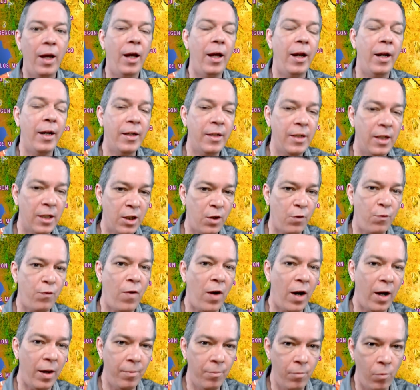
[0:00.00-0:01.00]
and
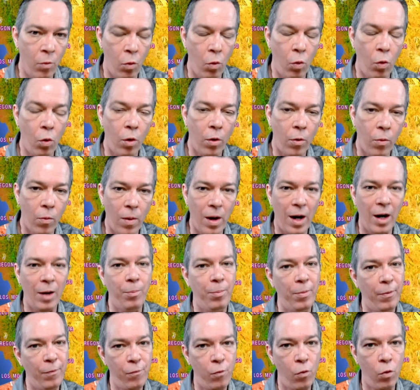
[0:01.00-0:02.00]
intensify more right
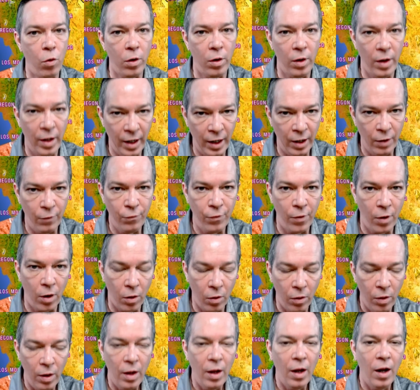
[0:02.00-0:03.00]
before
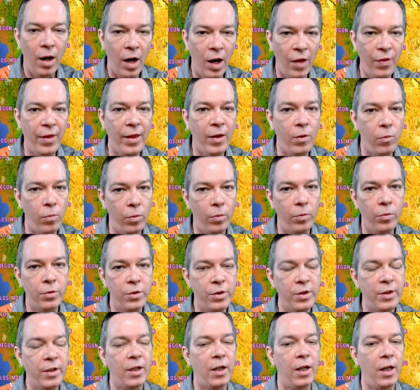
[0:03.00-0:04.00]
landfall. I think we will
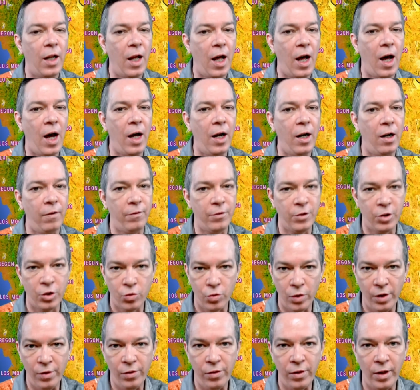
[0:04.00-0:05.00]
see a lot of
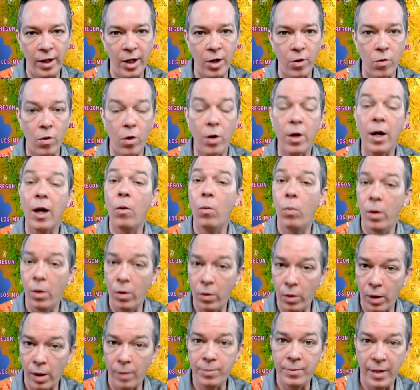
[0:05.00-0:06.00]
strength later on. I
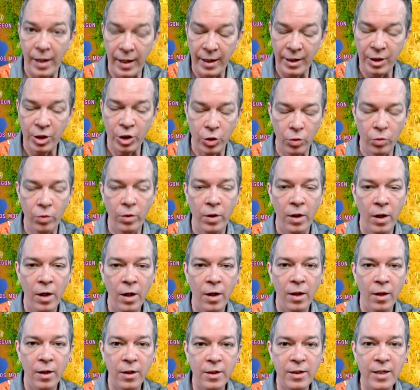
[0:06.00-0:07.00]
will update you
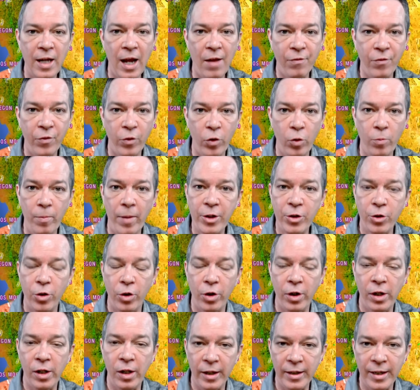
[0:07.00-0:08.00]
this afternoon. Make sure
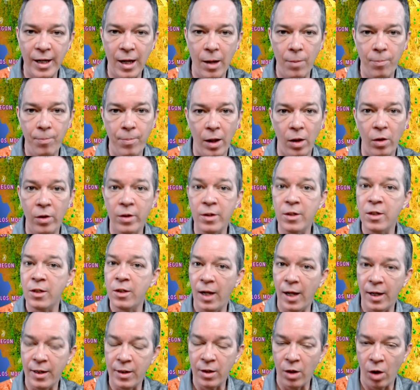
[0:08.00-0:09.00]
you click that bell and
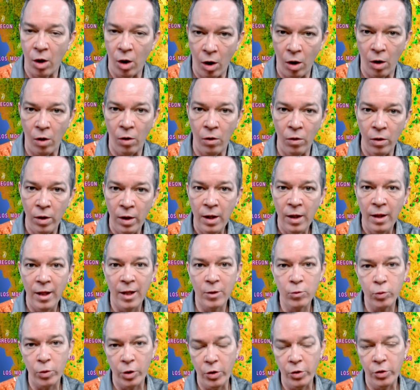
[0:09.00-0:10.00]
select all.
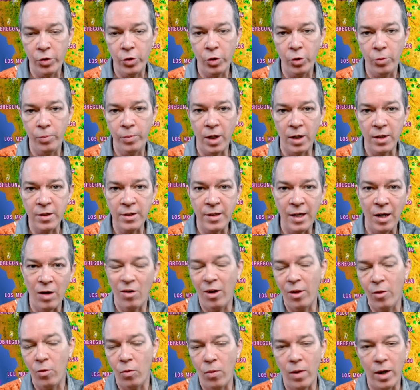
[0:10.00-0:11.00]
That's what YouTube does now.
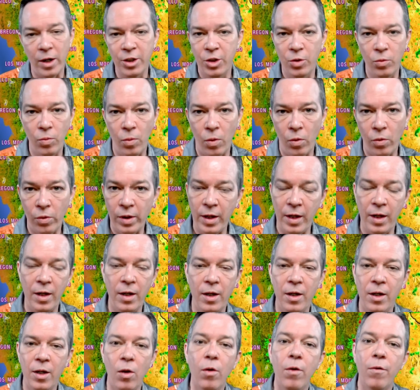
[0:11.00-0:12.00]
Otherwise, you won't
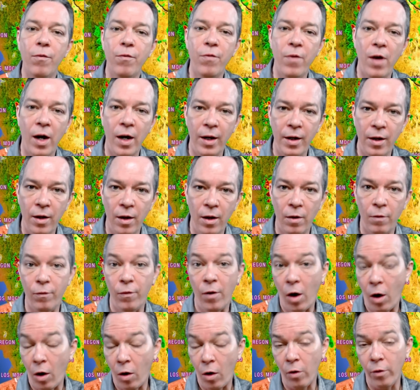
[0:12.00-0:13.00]
get notified of
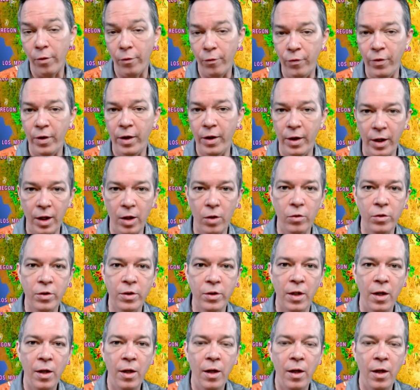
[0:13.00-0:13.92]
all the videos.